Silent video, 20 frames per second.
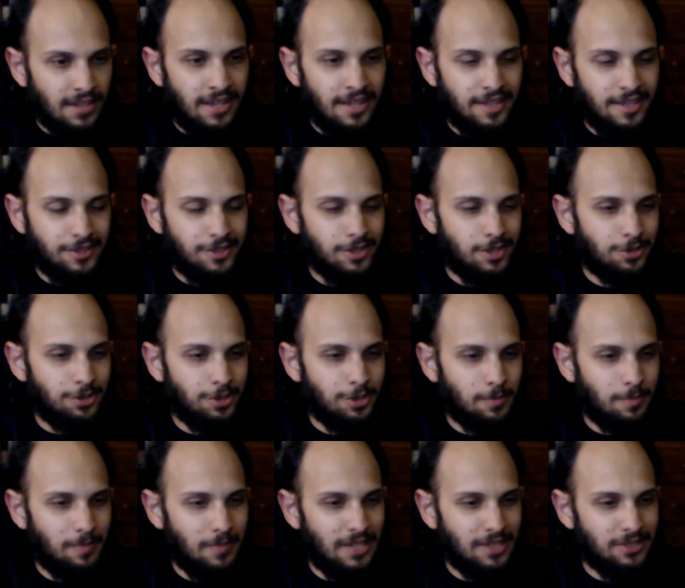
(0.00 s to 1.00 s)
And so
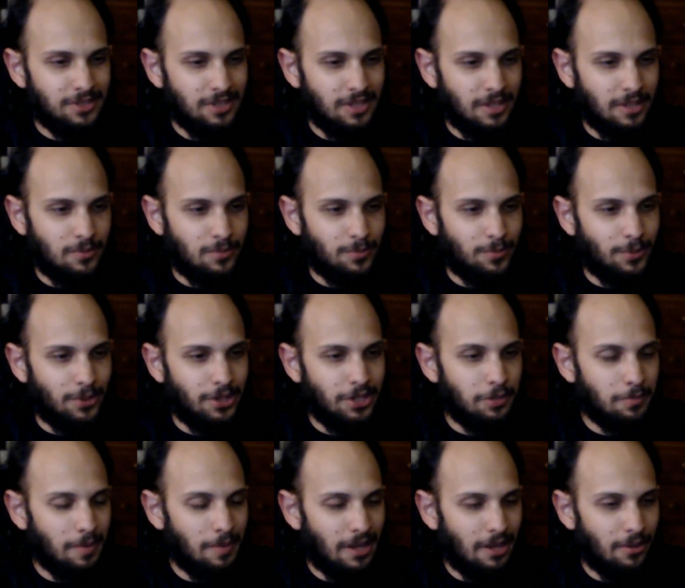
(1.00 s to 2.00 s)
Superman's like
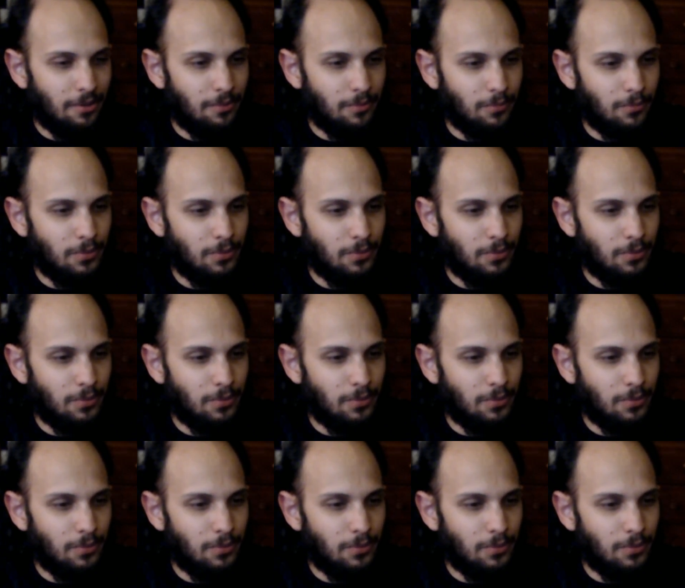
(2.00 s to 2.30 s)
worried about